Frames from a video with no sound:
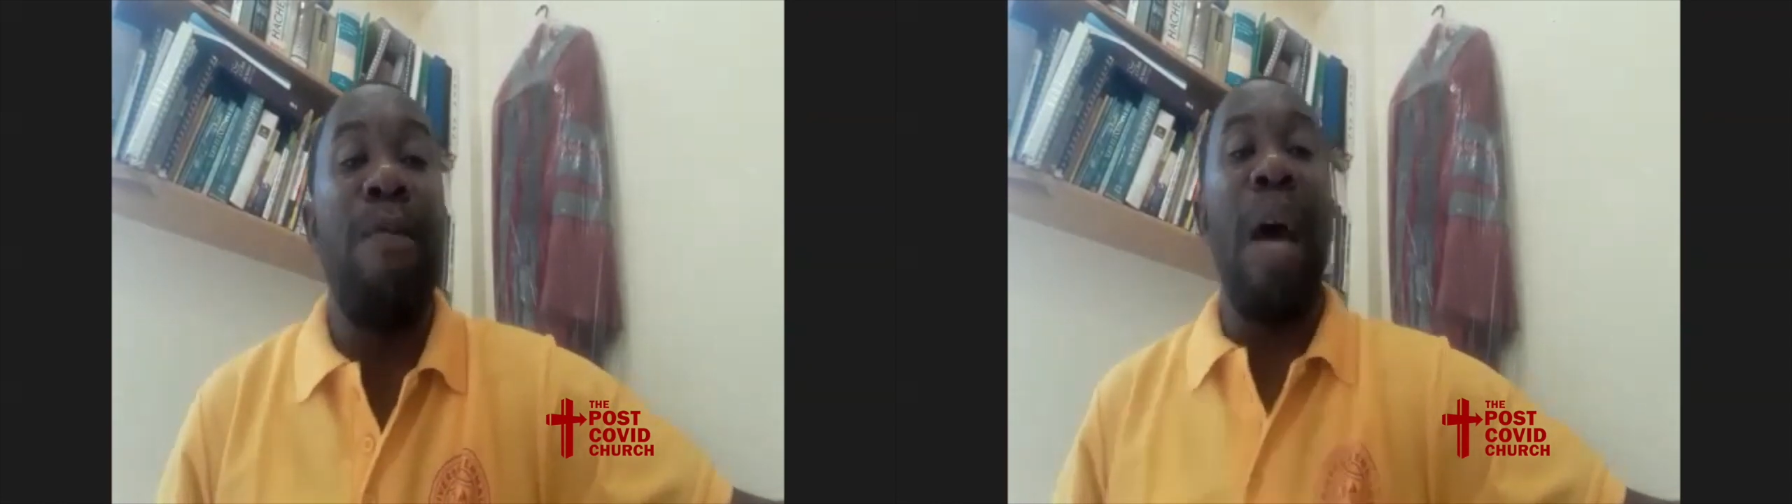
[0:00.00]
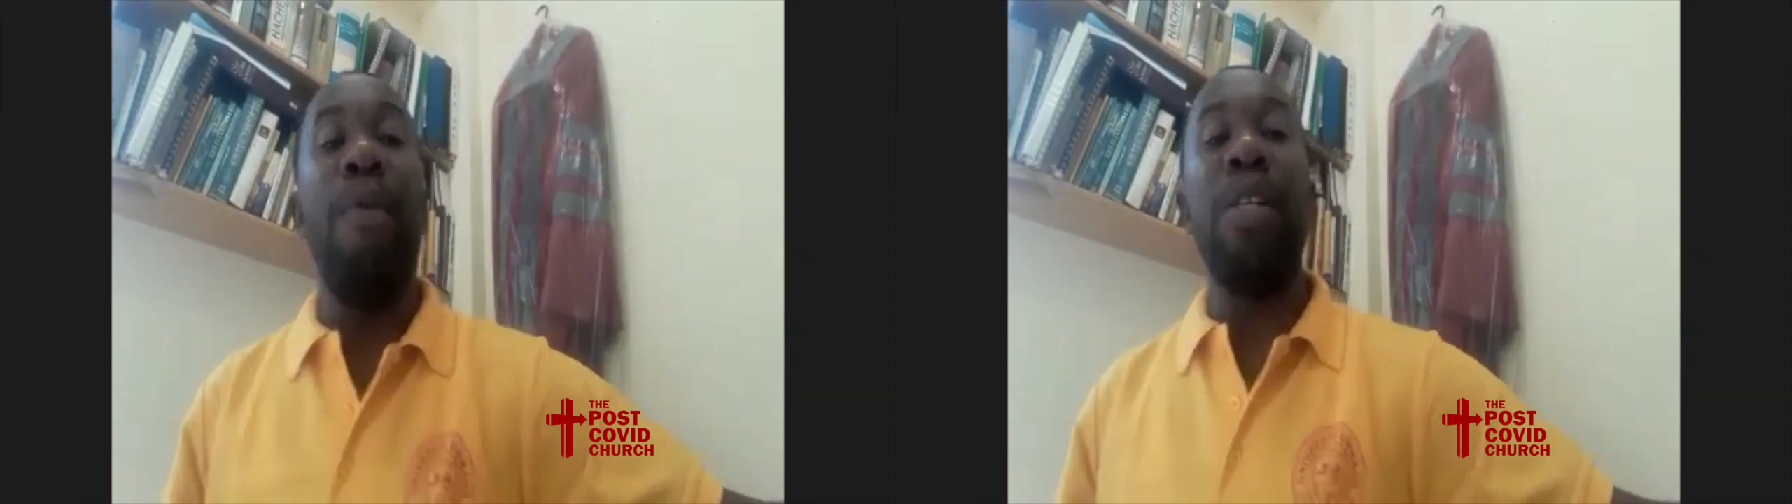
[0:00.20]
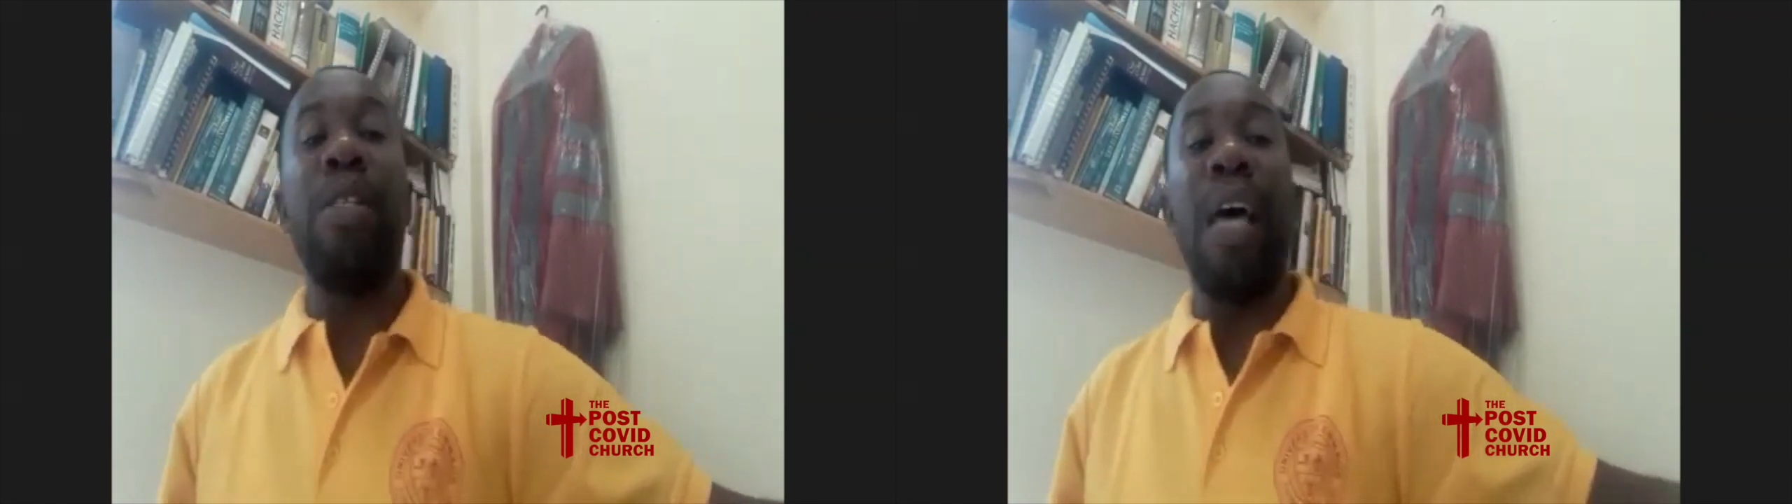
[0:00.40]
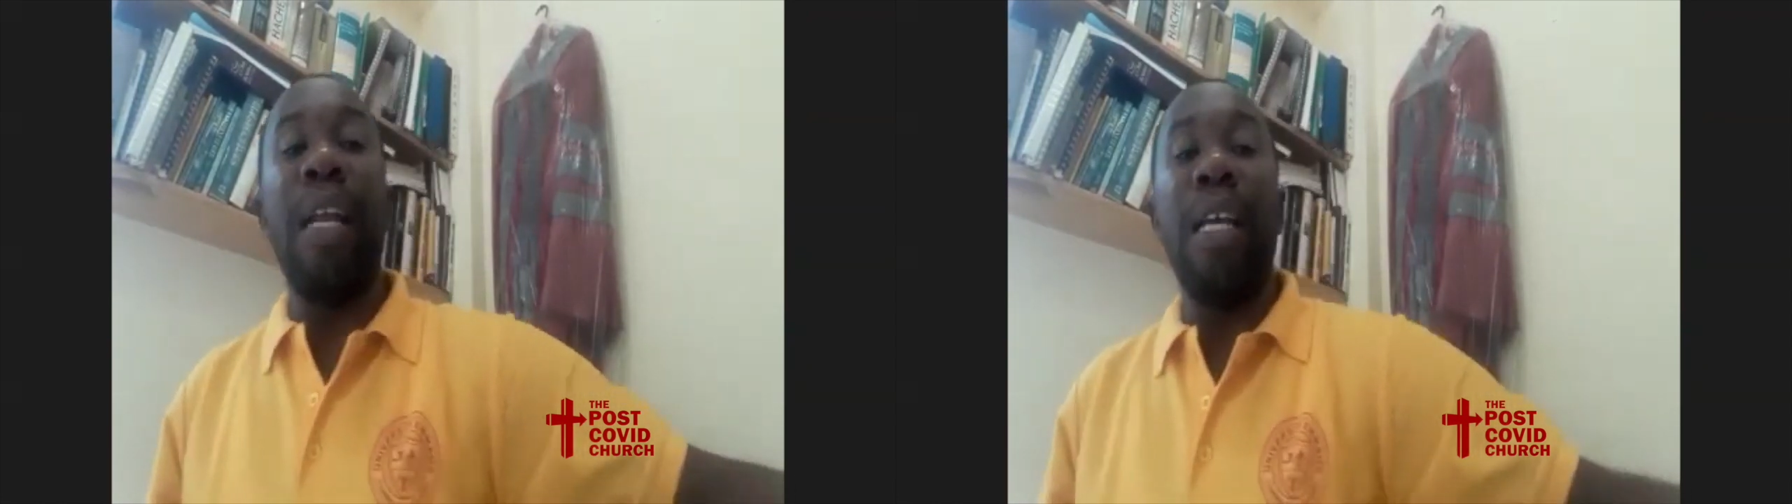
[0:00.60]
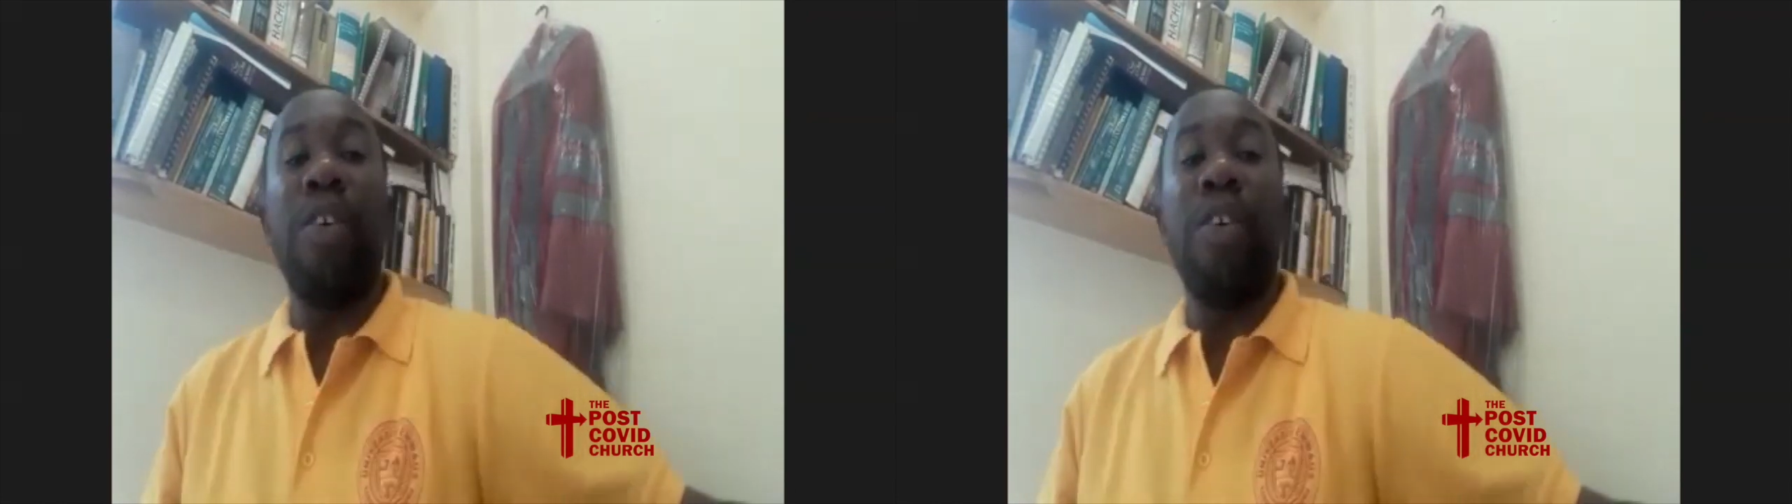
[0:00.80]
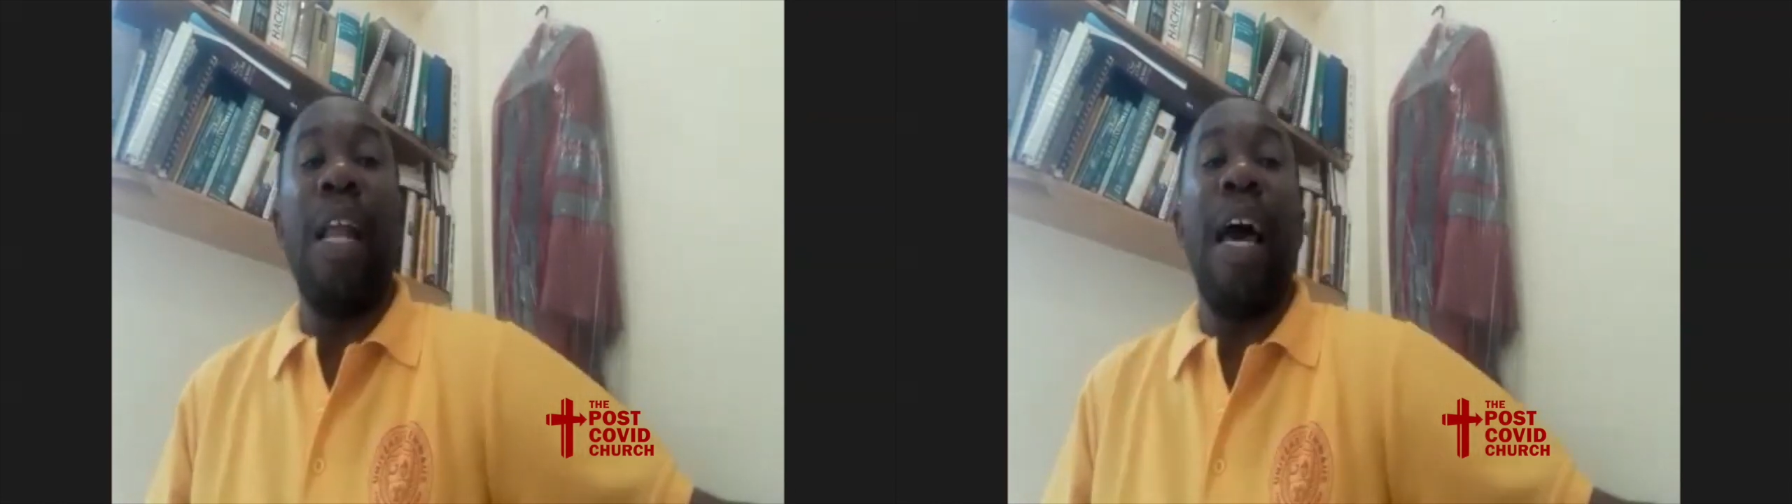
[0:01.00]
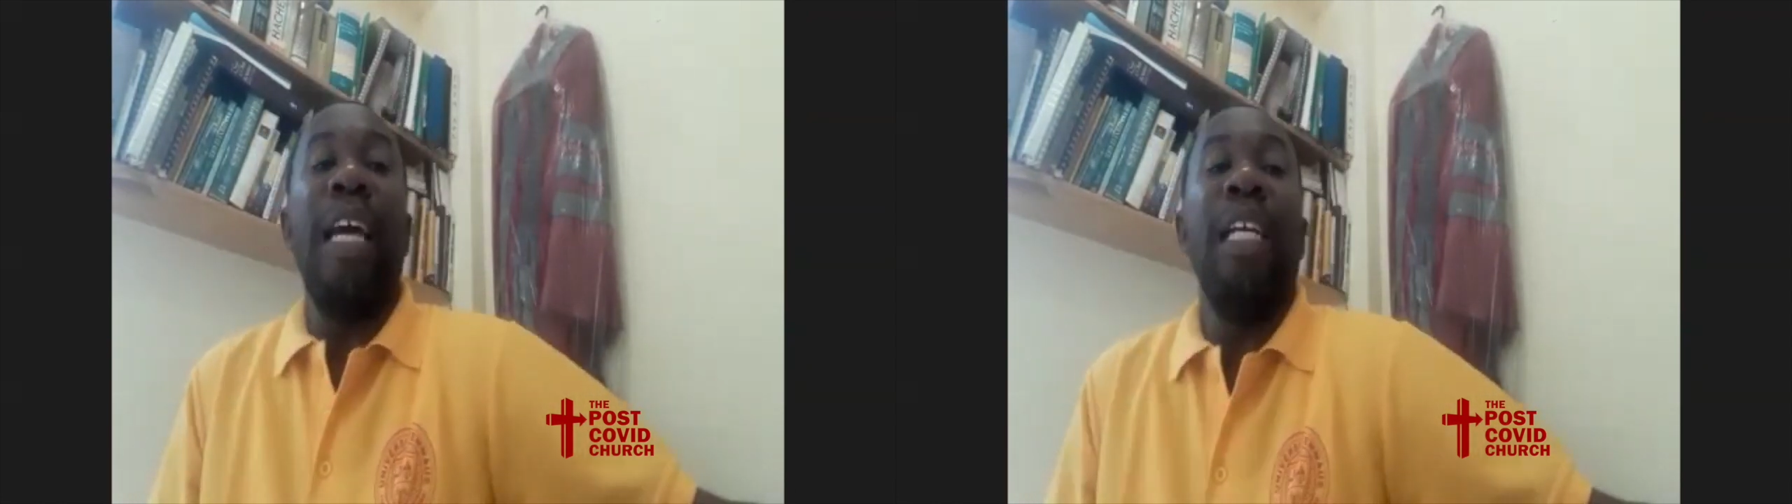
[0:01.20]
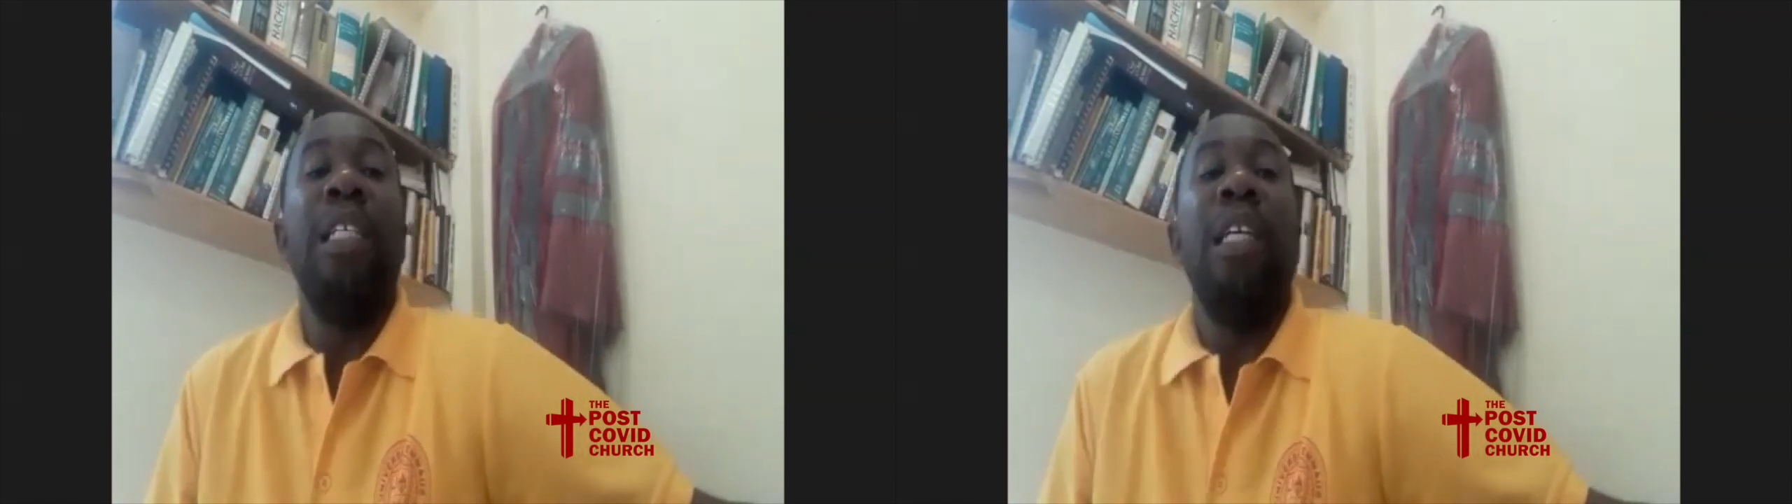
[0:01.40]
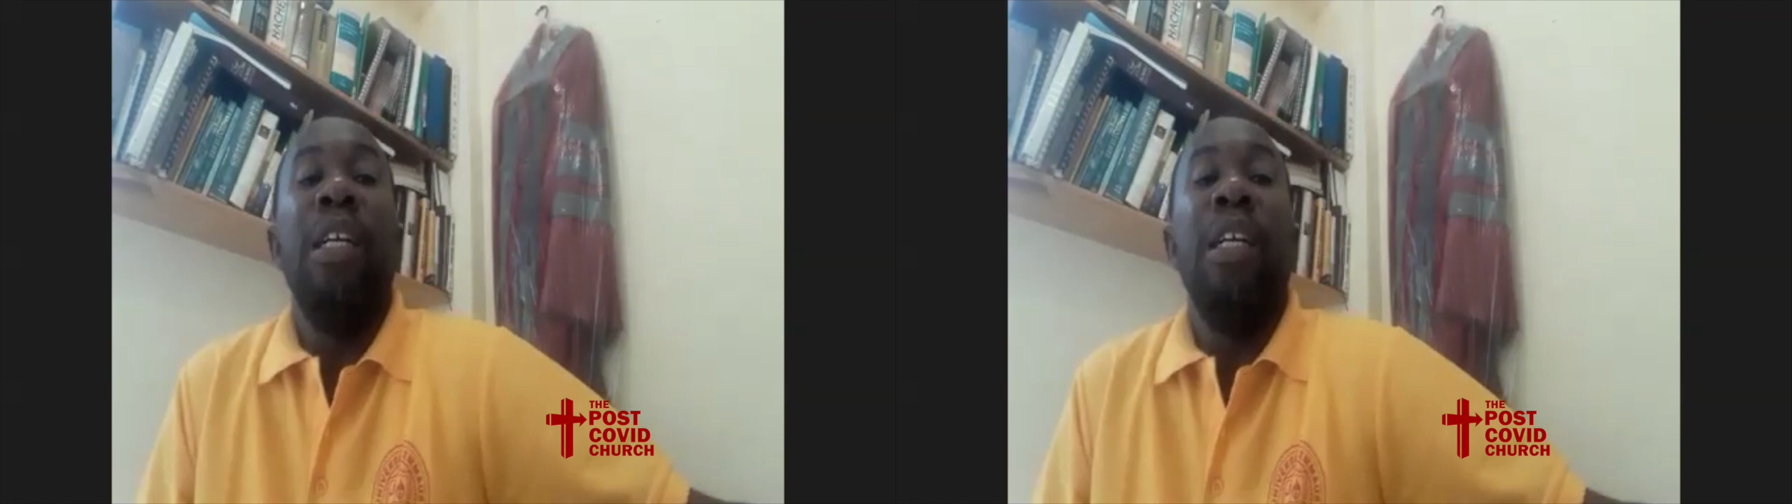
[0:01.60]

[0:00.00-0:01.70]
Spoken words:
Bible studies online,